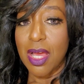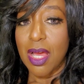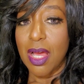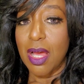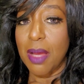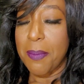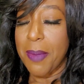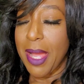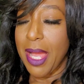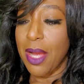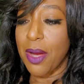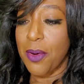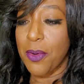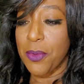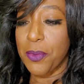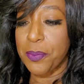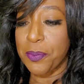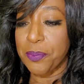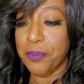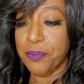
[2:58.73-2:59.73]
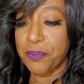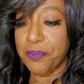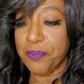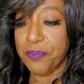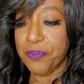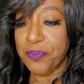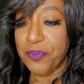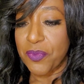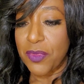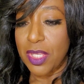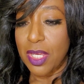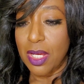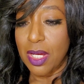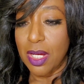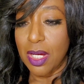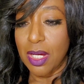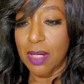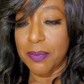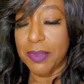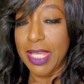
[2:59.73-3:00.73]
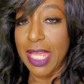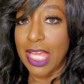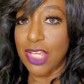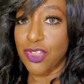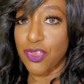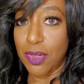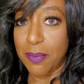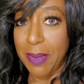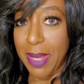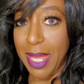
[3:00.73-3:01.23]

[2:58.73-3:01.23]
about gastric